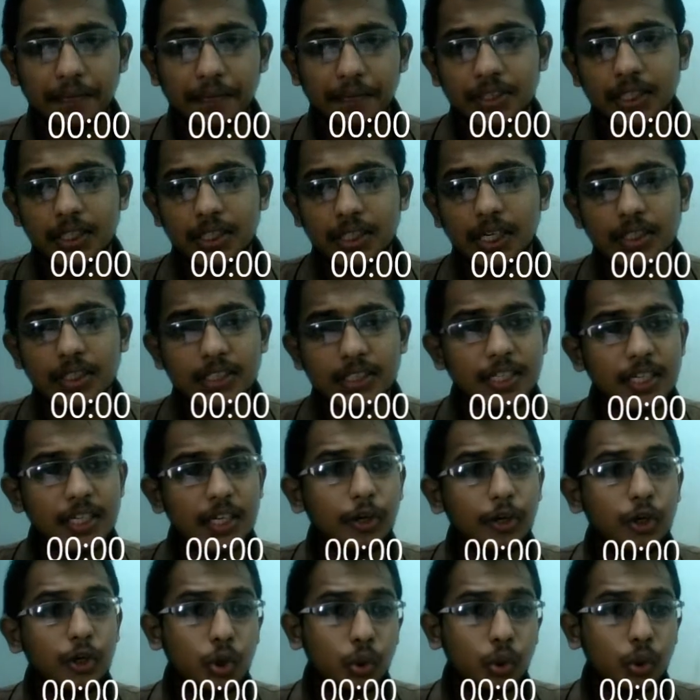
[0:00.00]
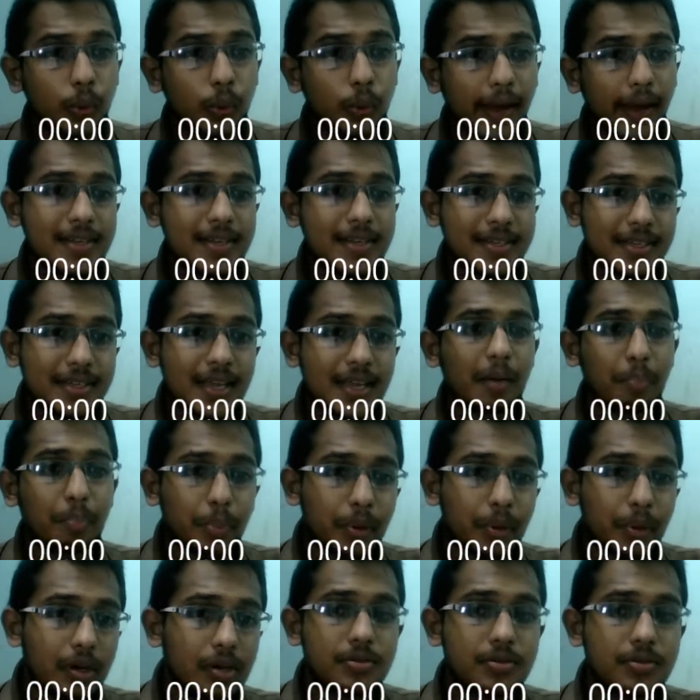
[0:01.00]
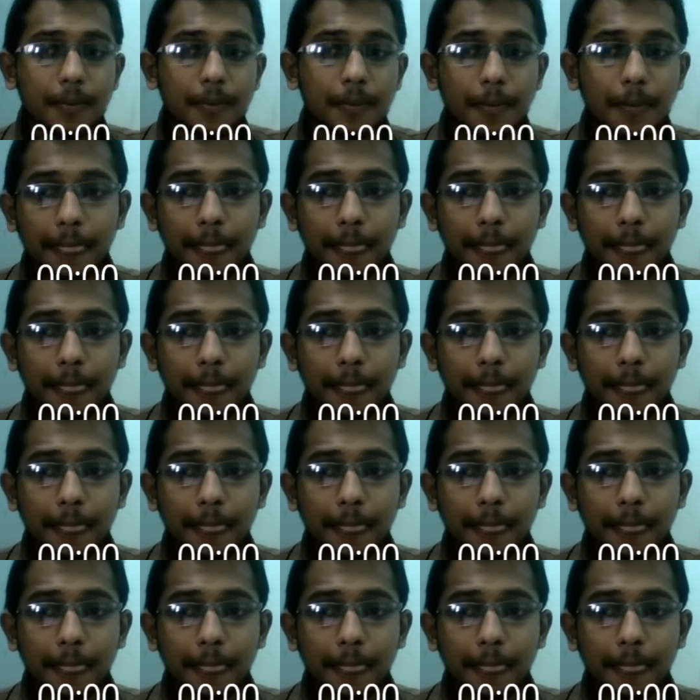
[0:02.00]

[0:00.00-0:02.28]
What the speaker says: We shall see two examples.